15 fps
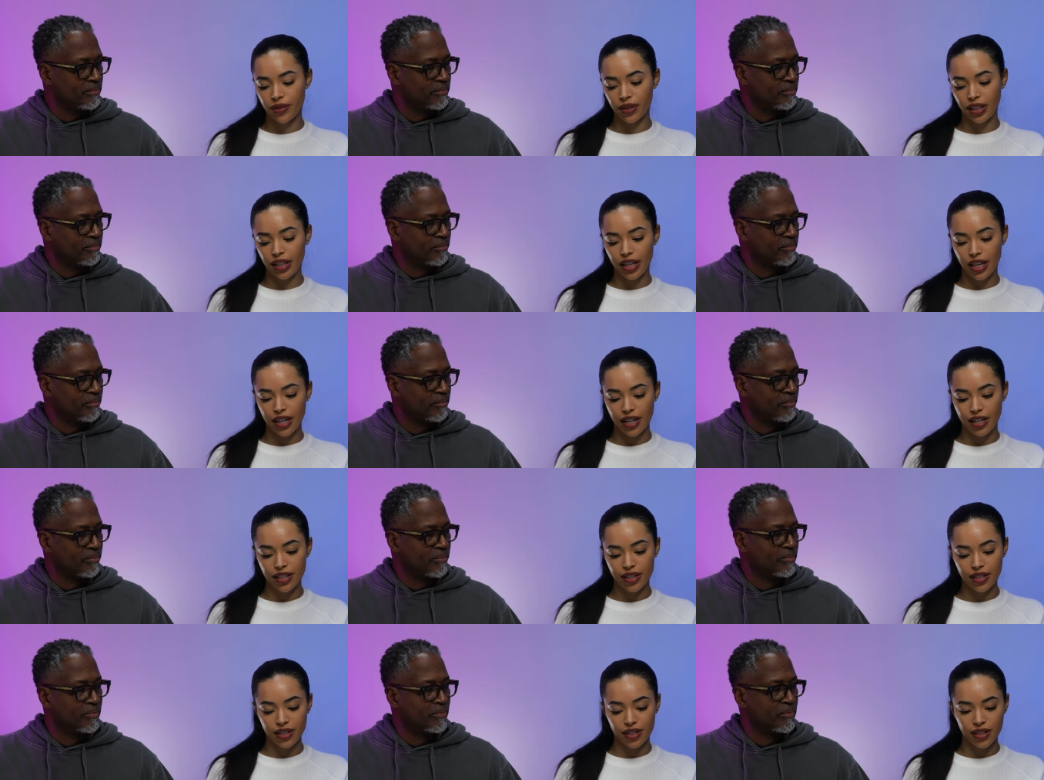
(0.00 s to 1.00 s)
Speaker 1: are really
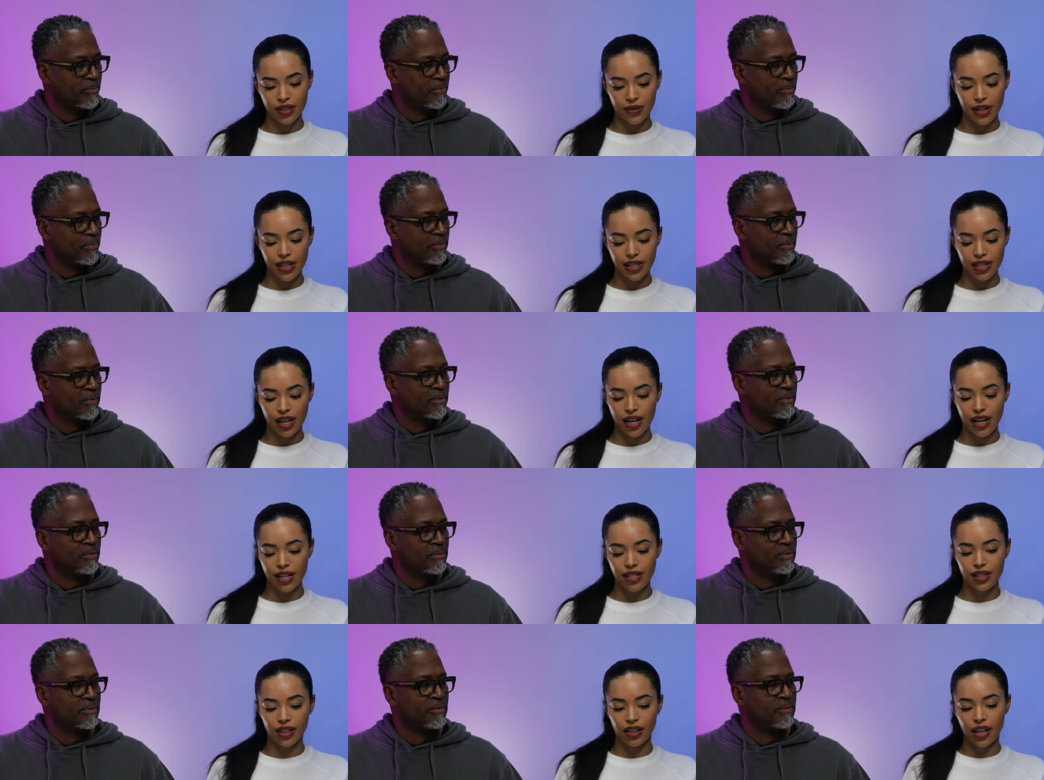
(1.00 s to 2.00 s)
nice, the suede's
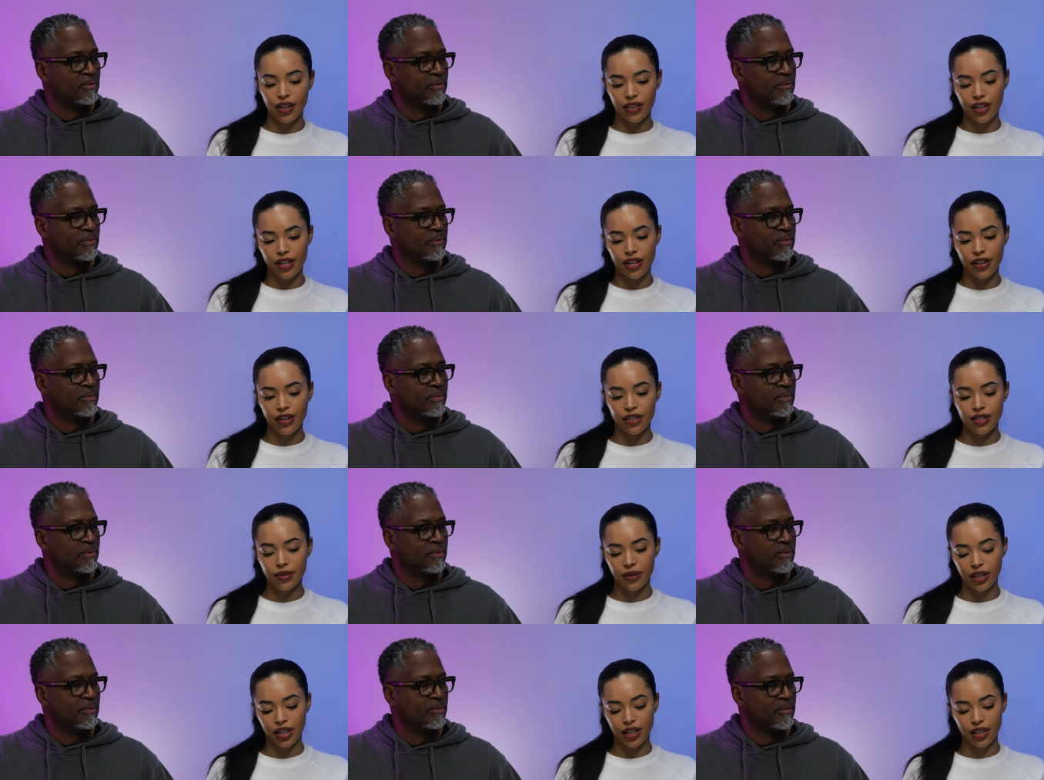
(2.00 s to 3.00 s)
nice, the leather here is
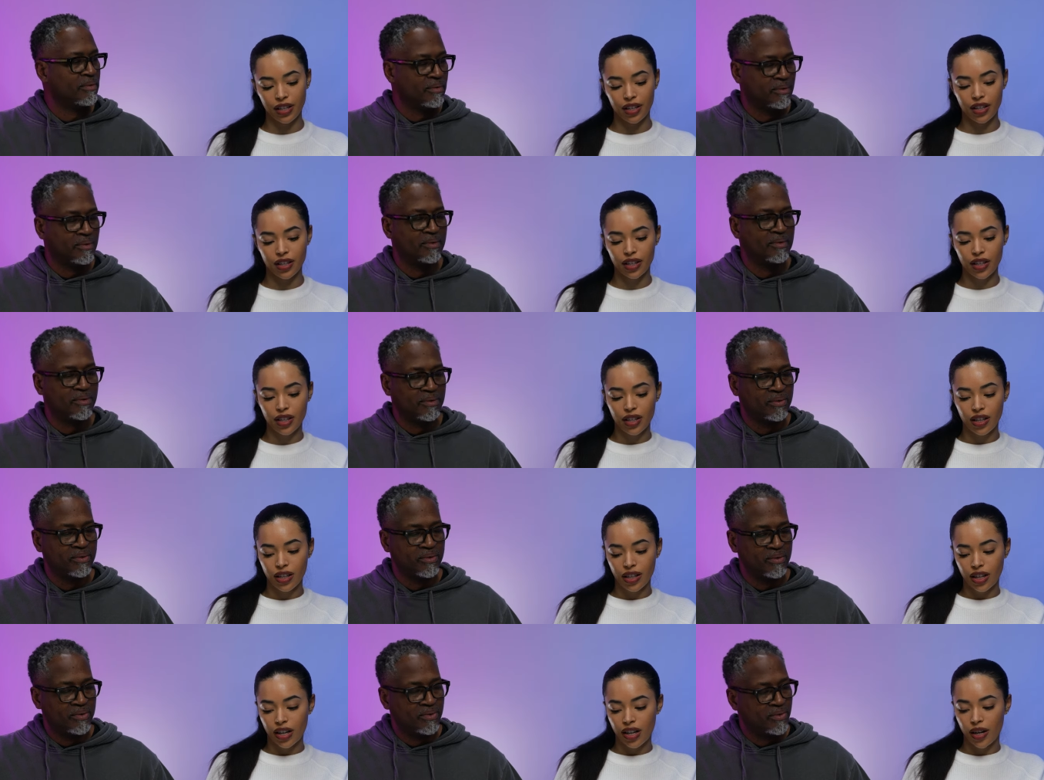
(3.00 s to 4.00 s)
really good.
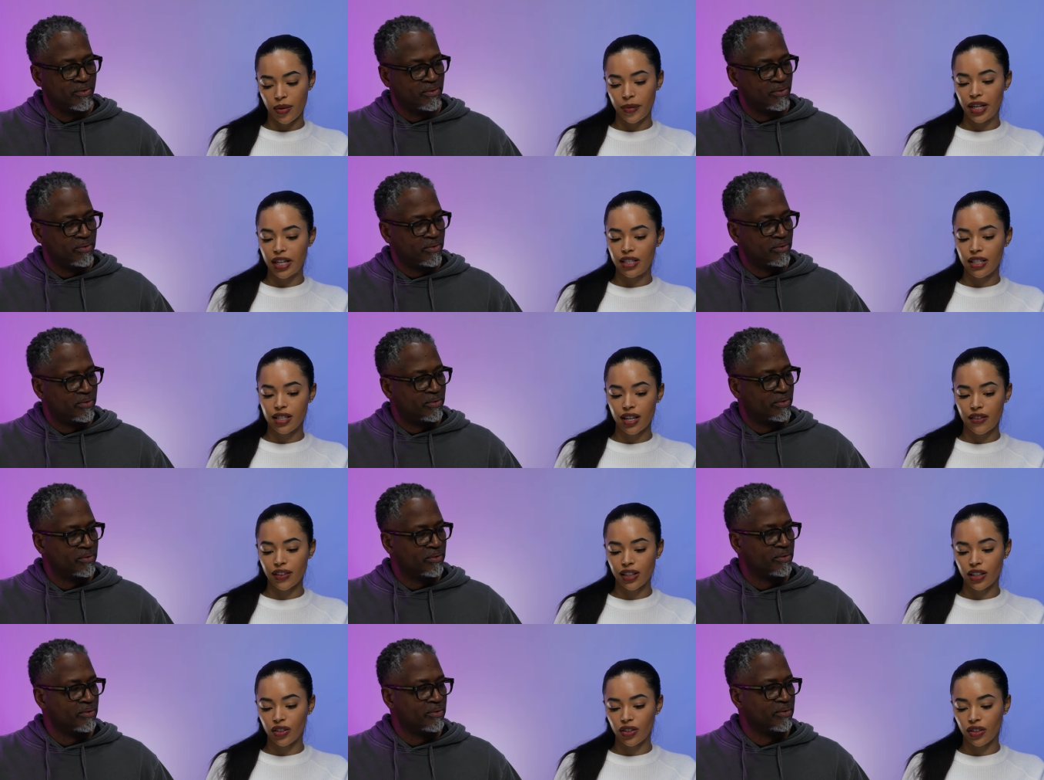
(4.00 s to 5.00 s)
Um, and it does have
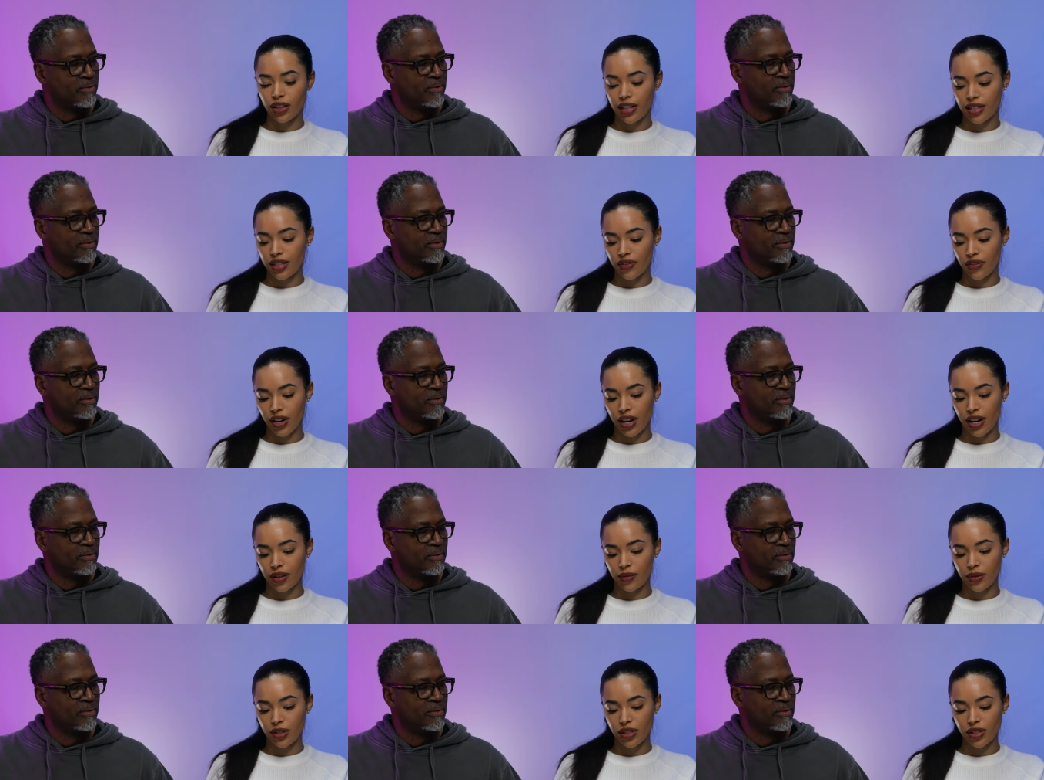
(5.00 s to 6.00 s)
like the little hits of
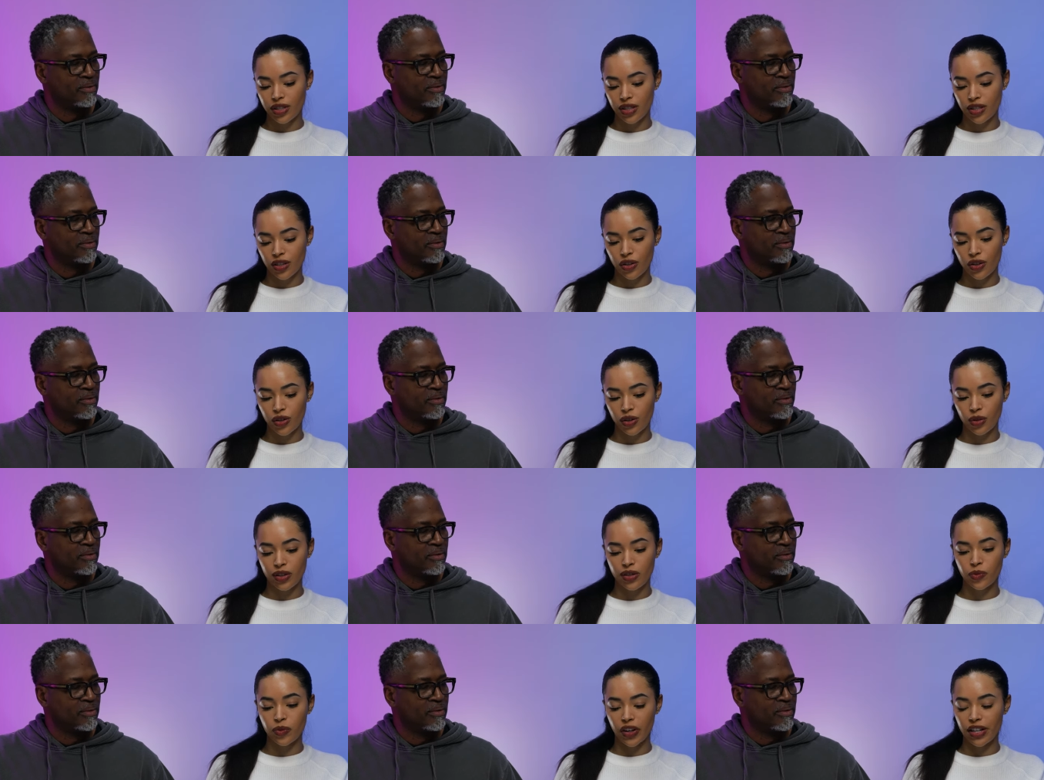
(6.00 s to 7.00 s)
red, which is cool.
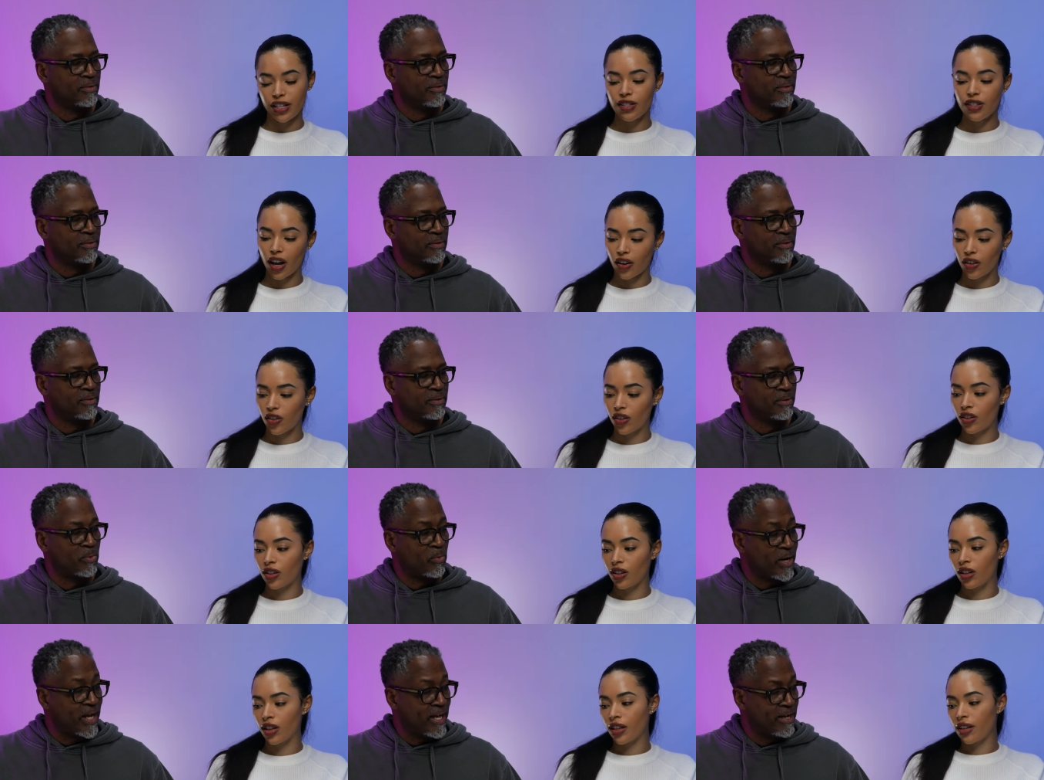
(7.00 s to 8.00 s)
It's very subtle.
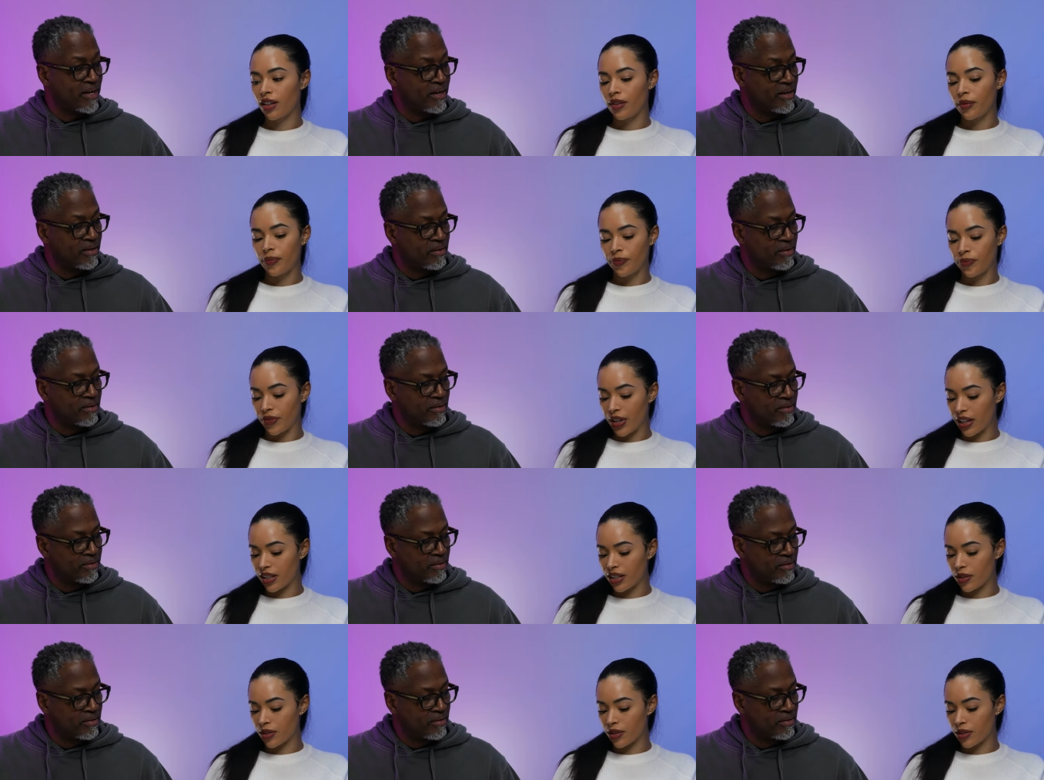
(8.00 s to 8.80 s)
Red? Yeah,